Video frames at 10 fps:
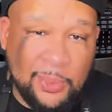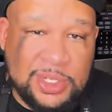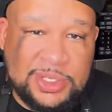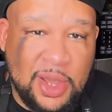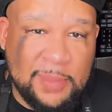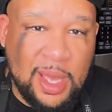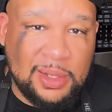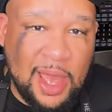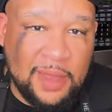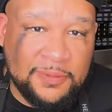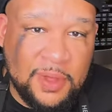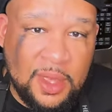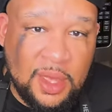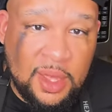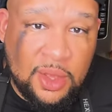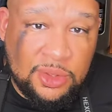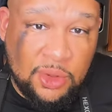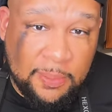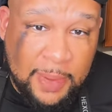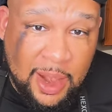about? We're just talking about life.
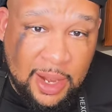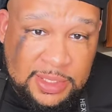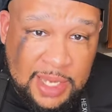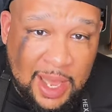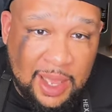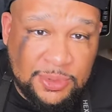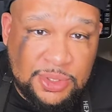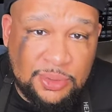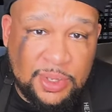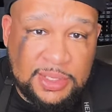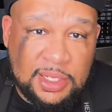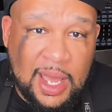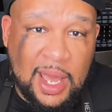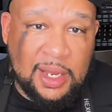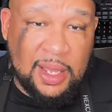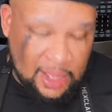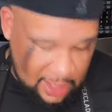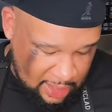You embarrassed, I am too, because of that.